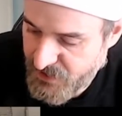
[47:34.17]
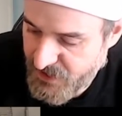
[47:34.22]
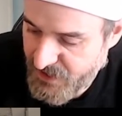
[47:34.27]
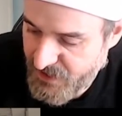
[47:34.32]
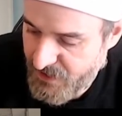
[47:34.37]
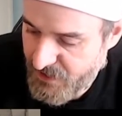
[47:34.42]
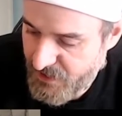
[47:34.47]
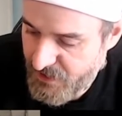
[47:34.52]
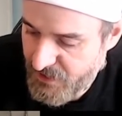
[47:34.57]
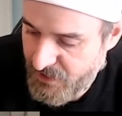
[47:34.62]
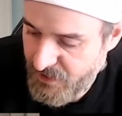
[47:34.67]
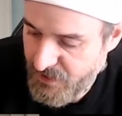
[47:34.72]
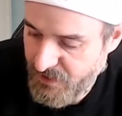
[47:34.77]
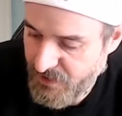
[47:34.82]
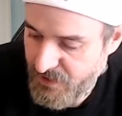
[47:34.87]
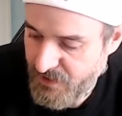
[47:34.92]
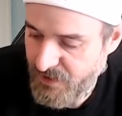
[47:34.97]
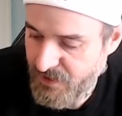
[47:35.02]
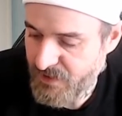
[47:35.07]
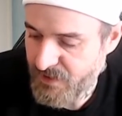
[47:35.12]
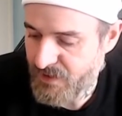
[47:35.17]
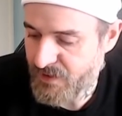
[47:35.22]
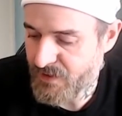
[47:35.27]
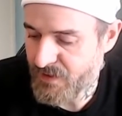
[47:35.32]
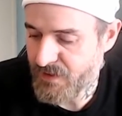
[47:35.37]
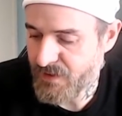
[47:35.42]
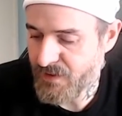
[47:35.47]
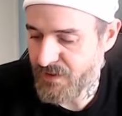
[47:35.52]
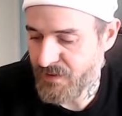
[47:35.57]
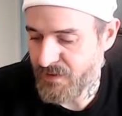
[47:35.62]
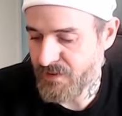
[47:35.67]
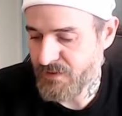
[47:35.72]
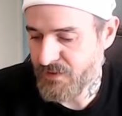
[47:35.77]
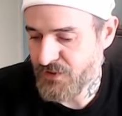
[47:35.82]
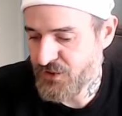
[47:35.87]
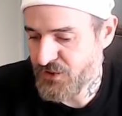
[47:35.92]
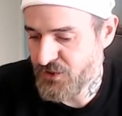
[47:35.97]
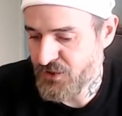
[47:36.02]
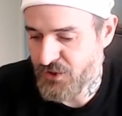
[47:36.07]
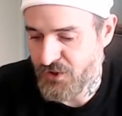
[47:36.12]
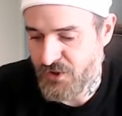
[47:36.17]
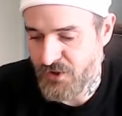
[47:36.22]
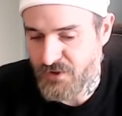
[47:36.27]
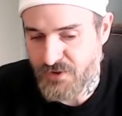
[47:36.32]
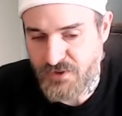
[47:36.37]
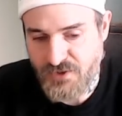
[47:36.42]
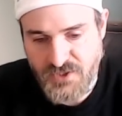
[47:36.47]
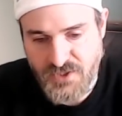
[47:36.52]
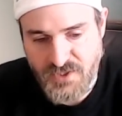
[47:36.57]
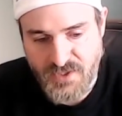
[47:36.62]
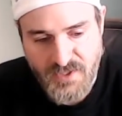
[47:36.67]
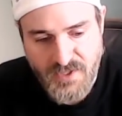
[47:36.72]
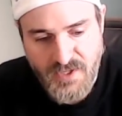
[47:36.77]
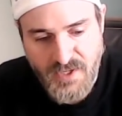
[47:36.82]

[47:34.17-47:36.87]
to their church.